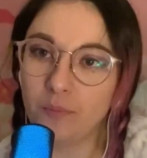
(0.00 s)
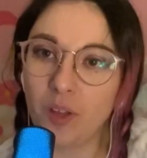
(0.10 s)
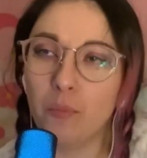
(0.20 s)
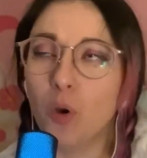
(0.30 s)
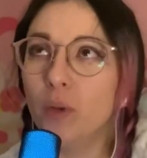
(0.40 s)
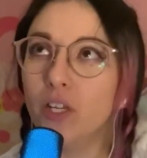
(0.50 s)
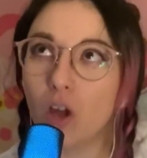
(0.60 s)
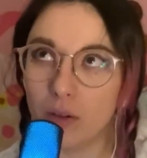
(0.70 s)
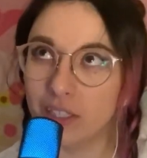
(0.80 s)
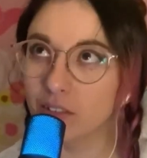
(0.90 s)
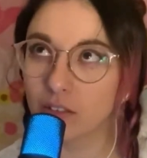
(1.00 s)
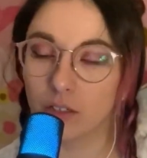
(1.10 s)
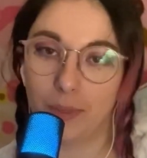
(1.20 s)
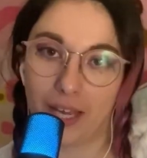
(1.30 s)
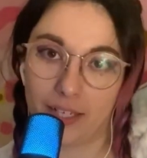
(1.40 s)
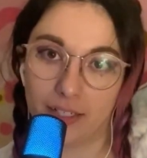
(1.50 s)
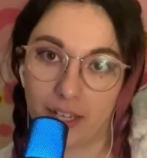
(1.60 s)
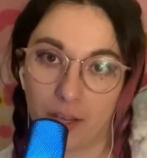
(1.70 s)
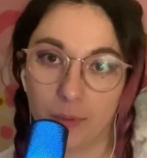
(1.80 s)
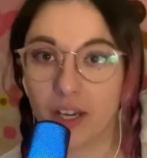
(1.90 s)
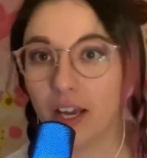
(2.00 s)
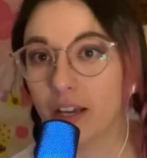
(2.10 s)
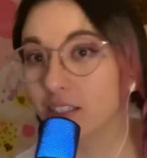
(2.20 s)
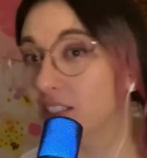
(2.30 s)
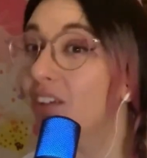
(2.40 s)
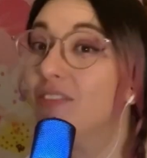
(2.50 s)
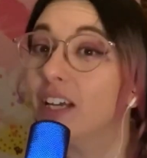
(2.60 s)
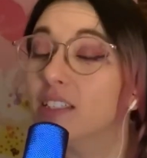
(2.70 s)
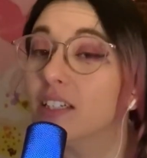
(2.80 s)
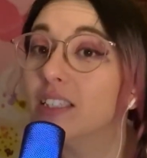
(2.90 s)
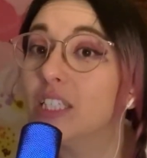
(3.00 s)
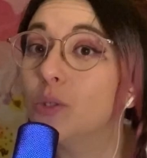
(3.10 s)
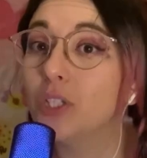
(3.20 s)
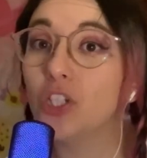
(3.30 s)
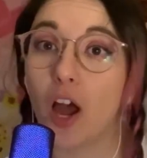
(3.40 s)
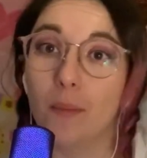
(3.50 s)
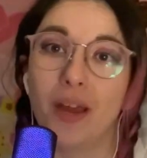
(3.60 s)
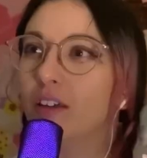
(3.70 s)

but we know he's not going to be endgame, okay? Because Netflix does this all the time.